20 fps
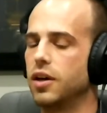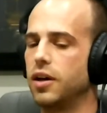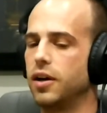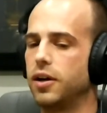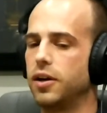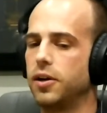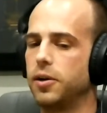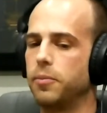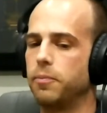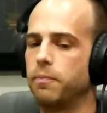
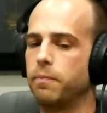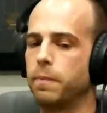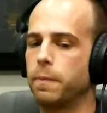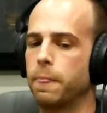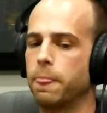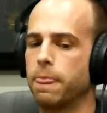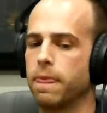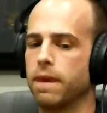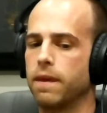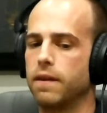Mm-hmm.
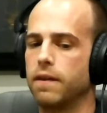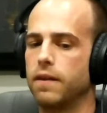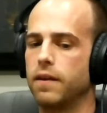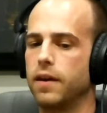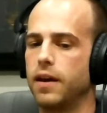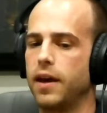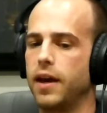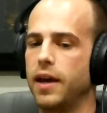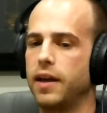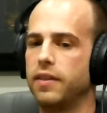
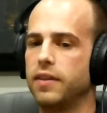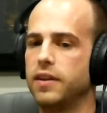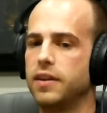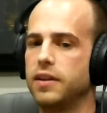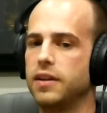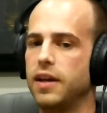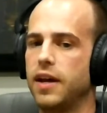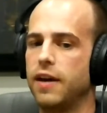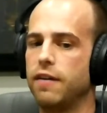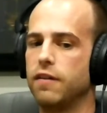And
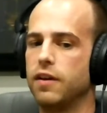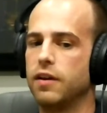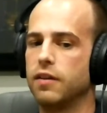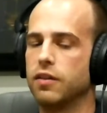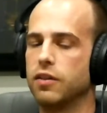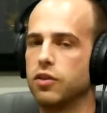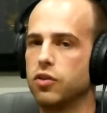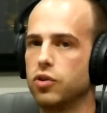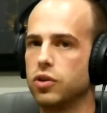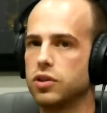then it
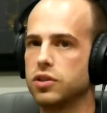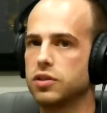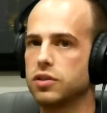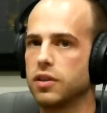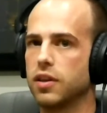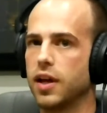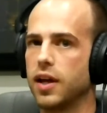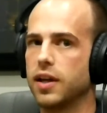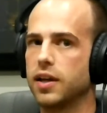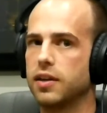looked
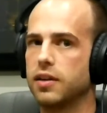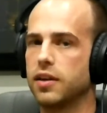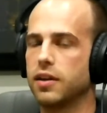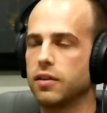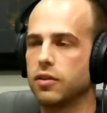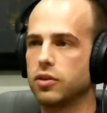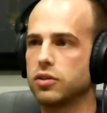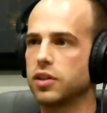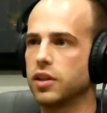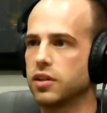like
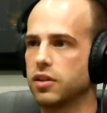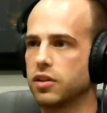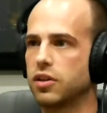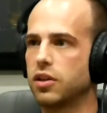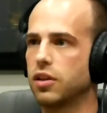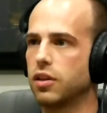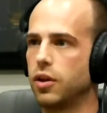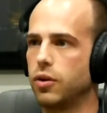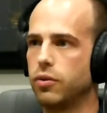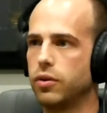a
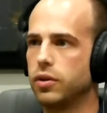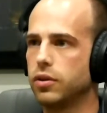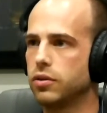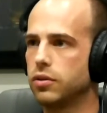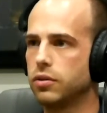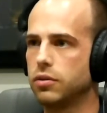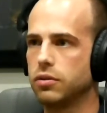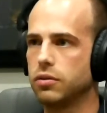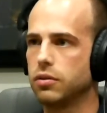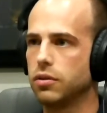
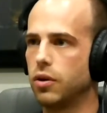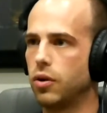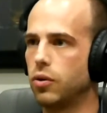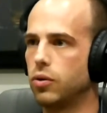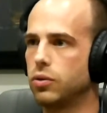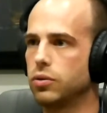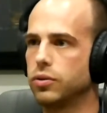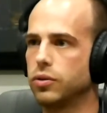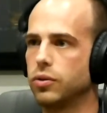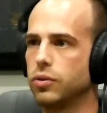colonial,
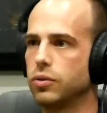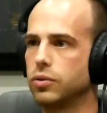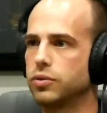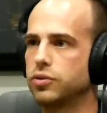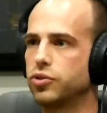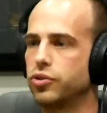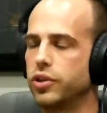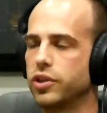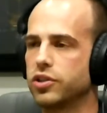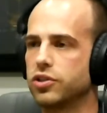old
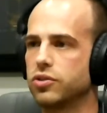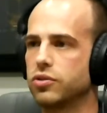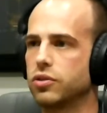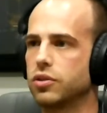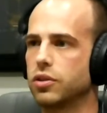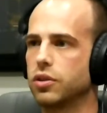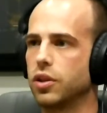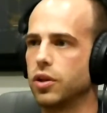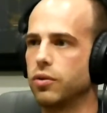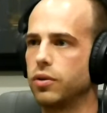traditional
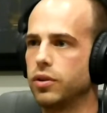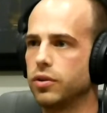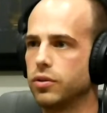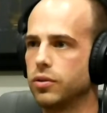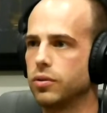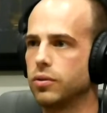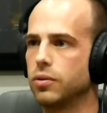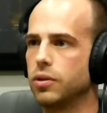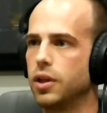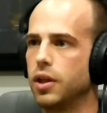
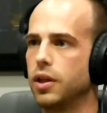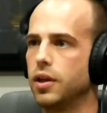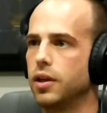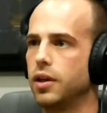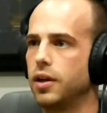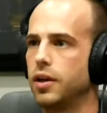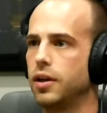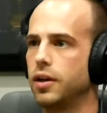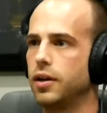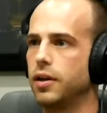colonial,
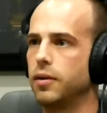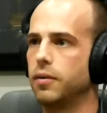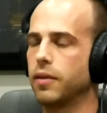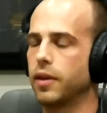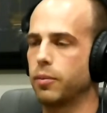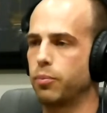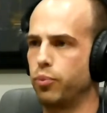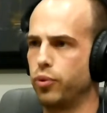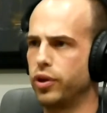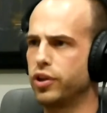
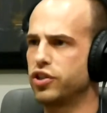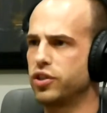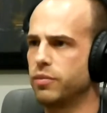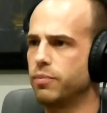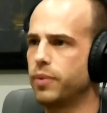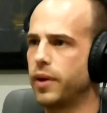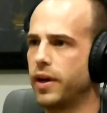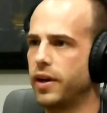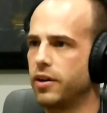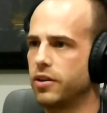like British
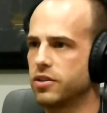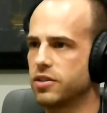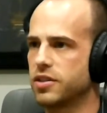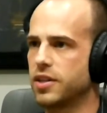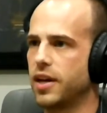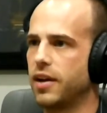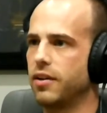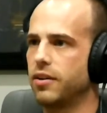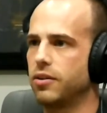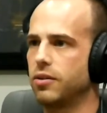Empire
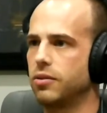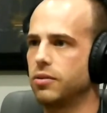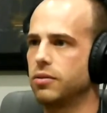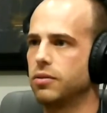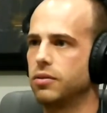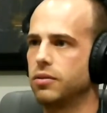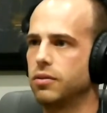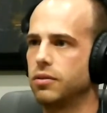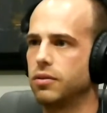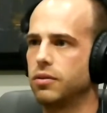style
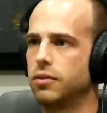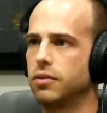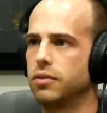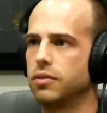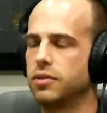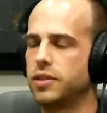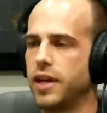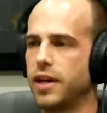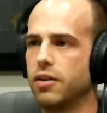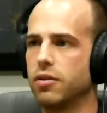
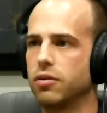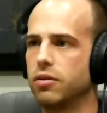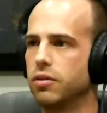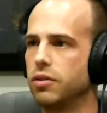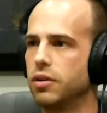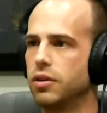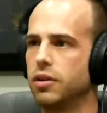town.